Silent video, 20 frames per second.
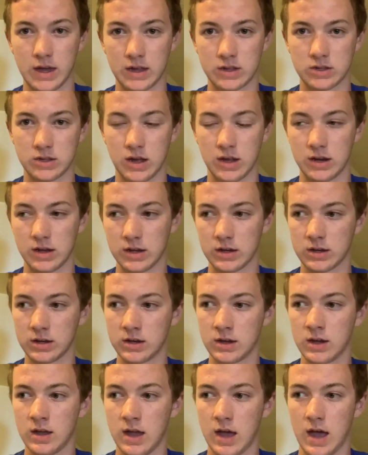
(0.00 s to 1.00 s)
aesthetic
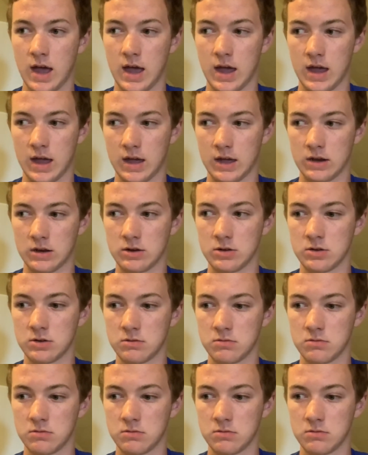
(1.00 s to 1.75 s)
and